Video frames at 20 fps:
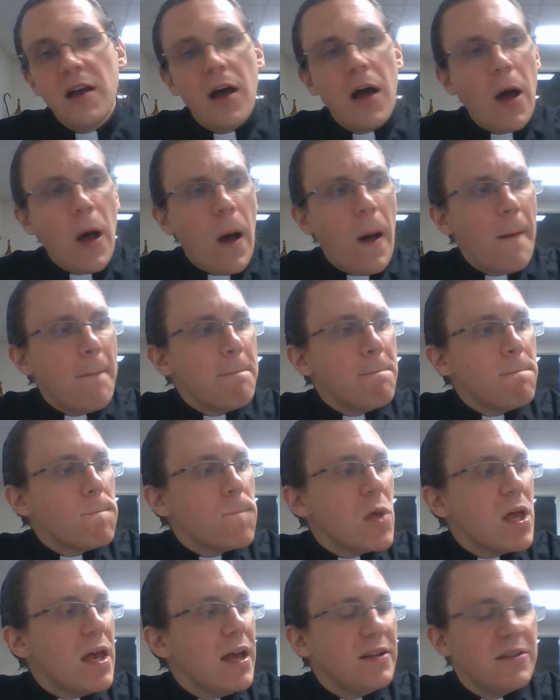
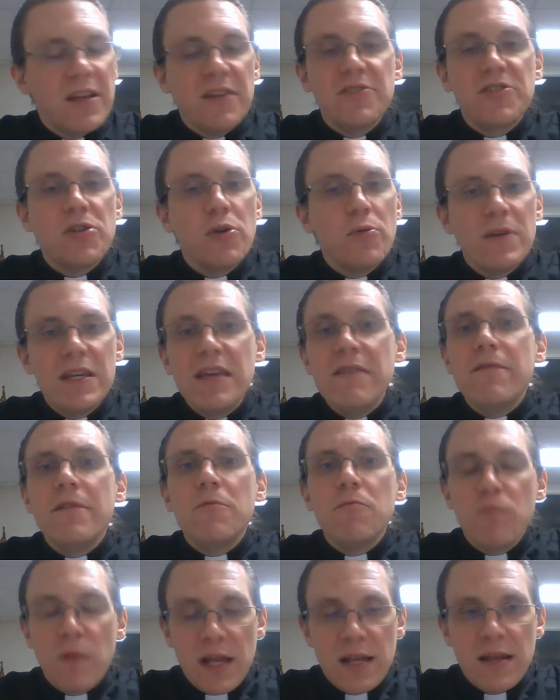And so
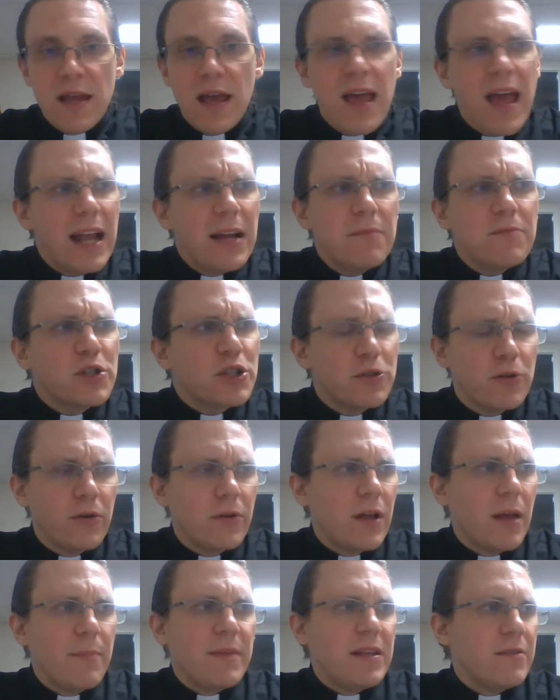even when, and I'm sure,
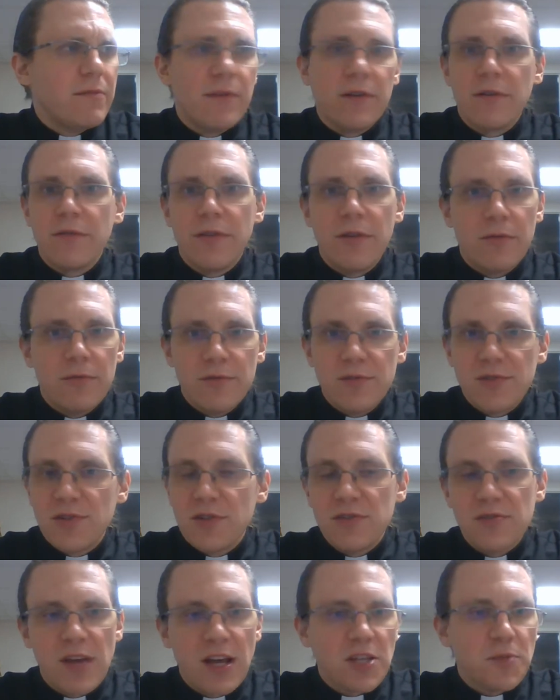I mean, there was
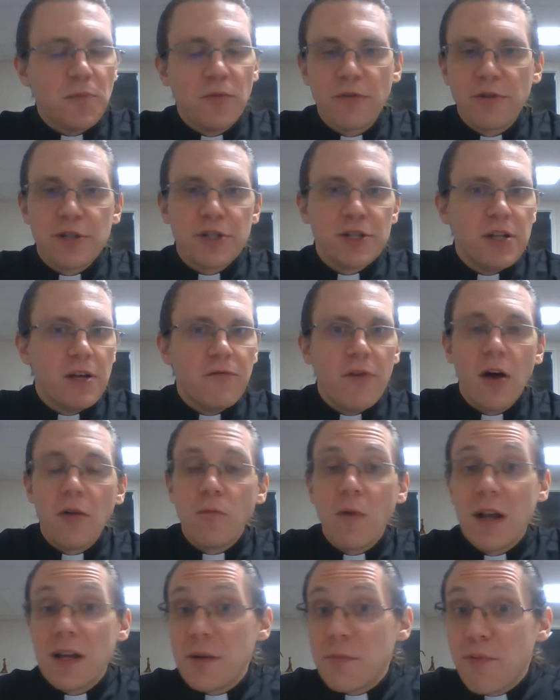exploration of
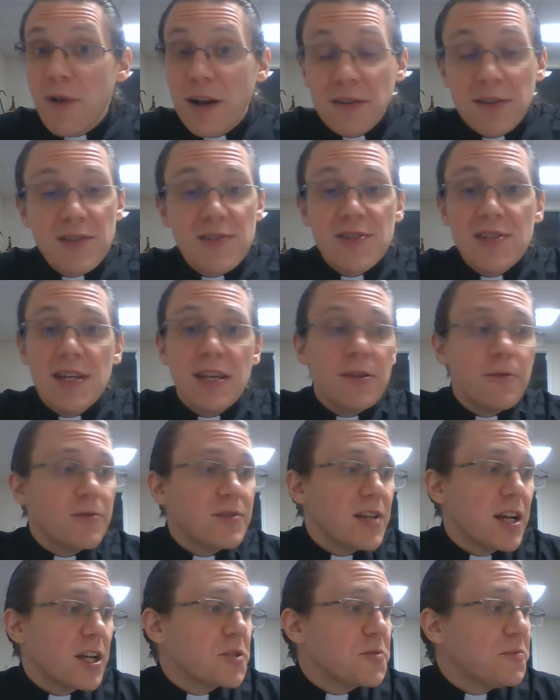unwanted pregnancy, there was
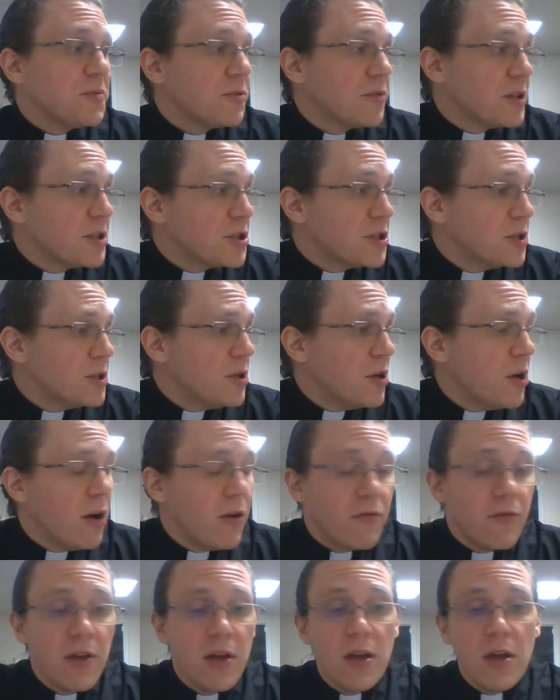exploration
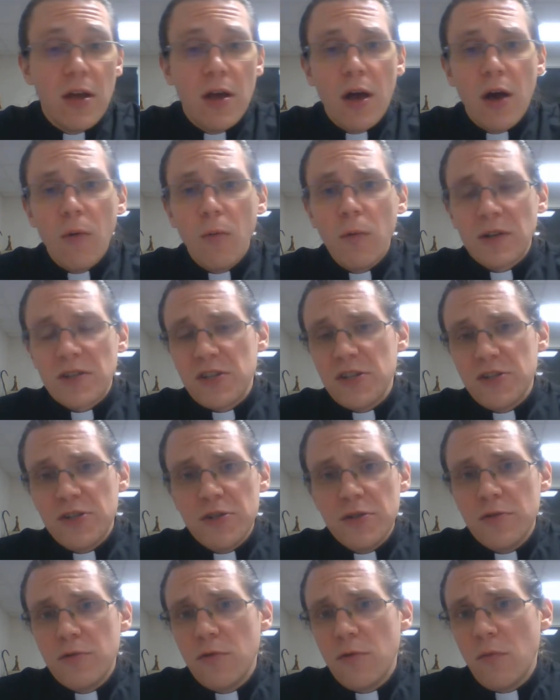of what to
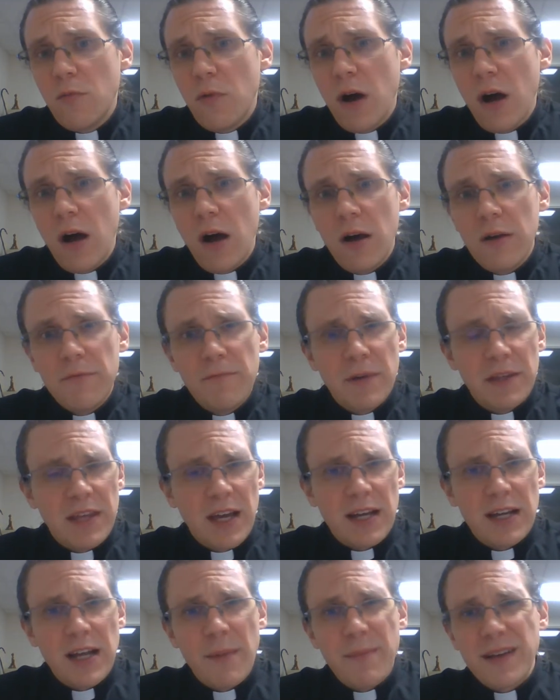do with
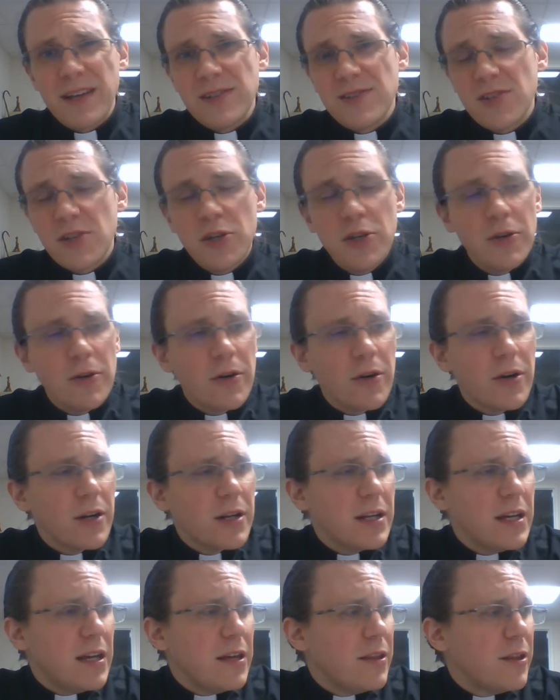economic
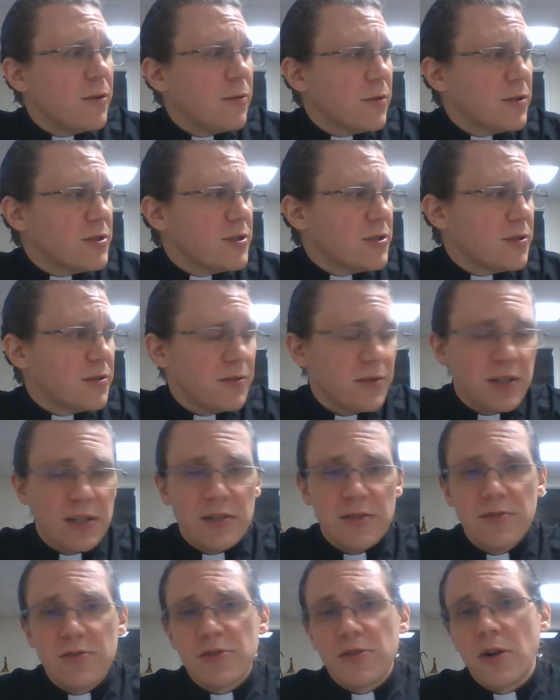insecurity, there were
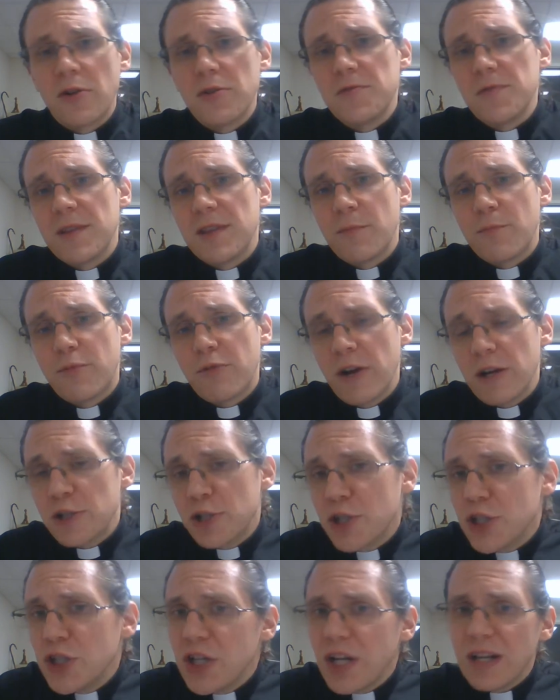certainly struggles with
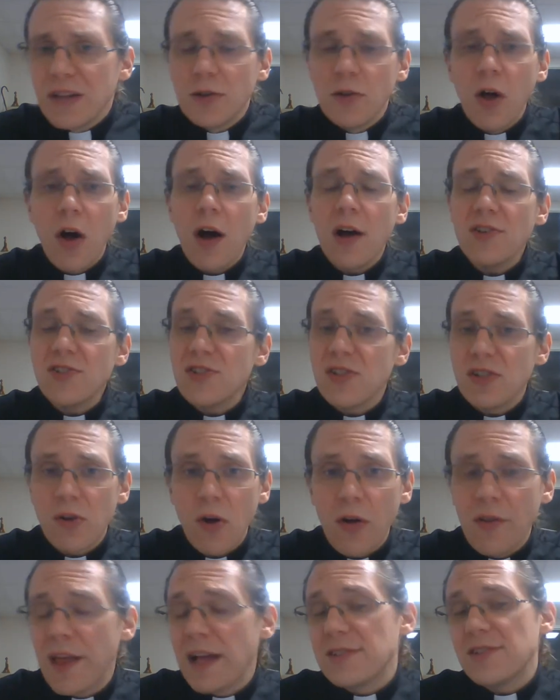depression and loss and
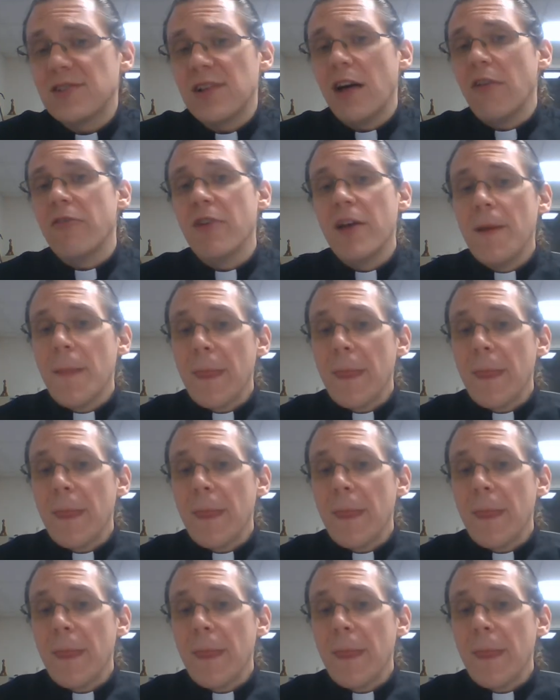all that stuff.